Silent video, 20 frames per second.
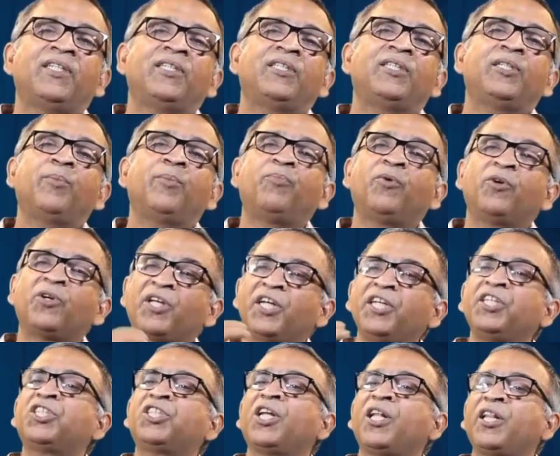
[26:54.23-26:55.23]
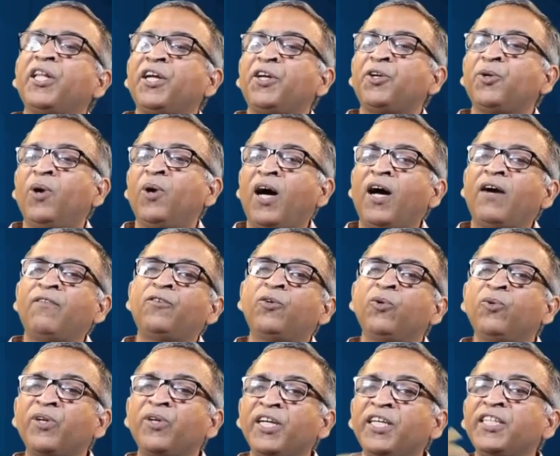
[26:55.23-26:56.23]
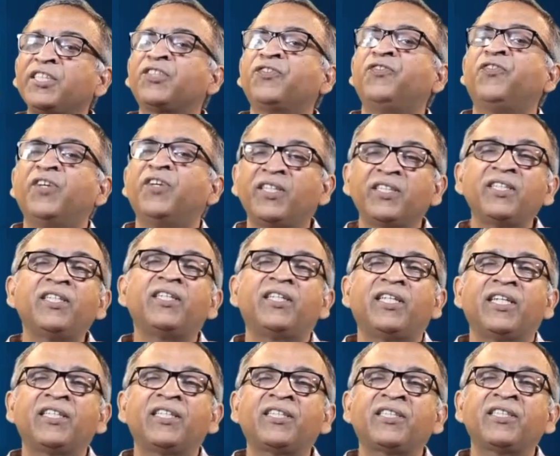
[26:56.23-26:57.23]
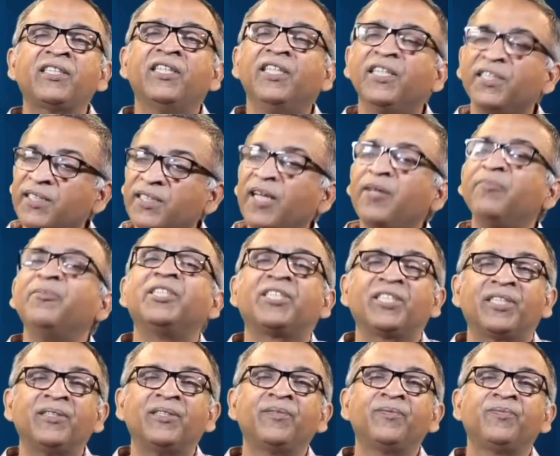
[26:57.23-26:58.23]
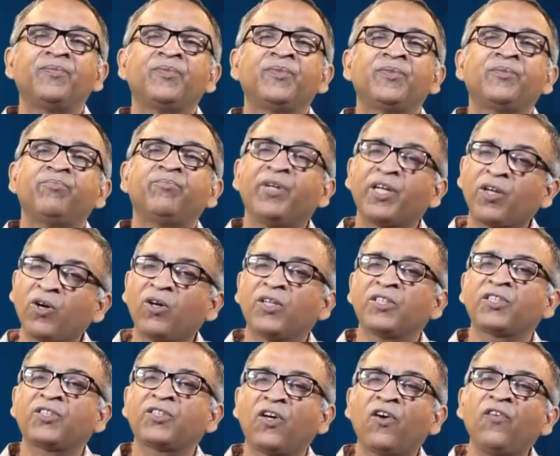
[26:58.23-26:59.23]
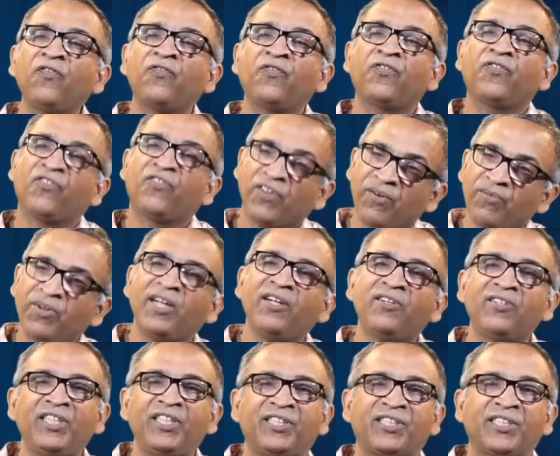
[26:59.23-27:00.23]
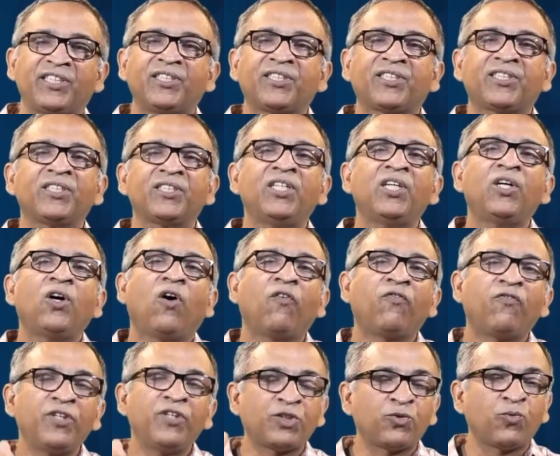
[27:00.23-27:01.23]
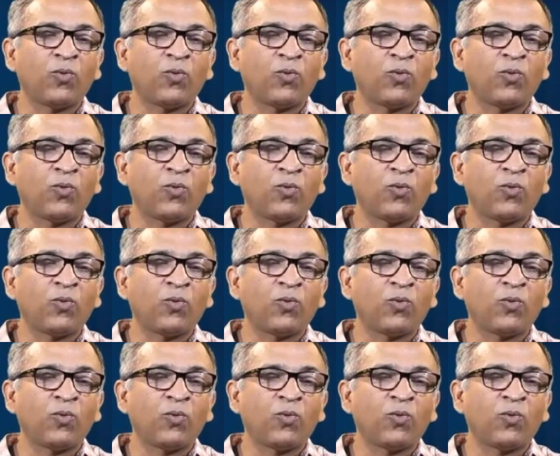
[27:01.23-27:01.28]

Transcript: the potential that you have to raise further debt is limited because of several reasons, of which